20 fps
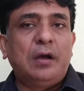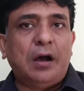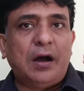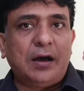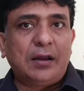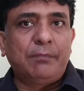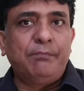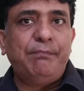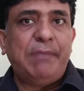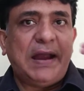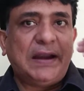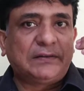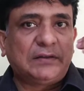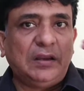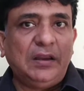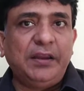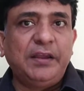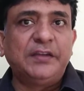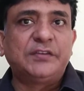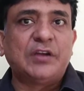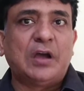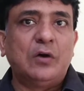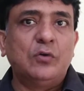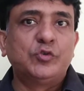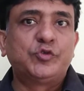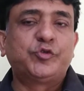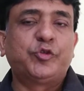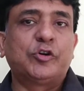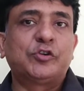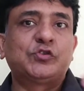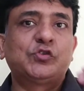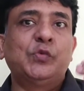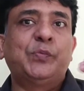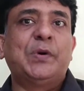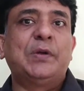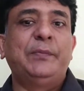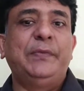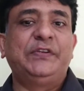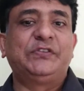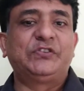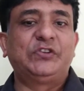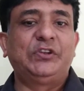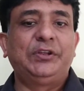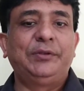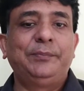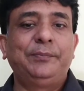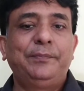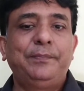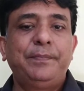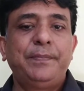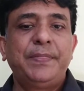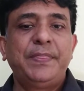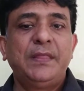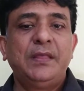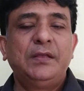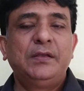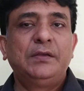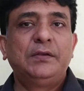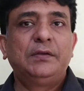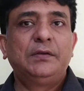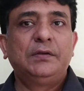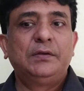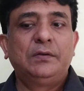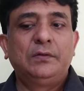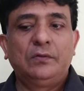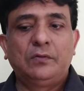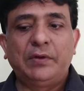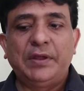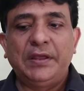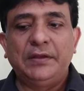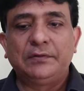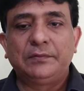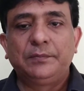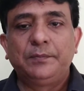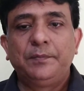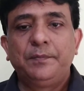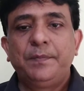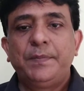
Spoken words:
are battling it out for supremacy, right?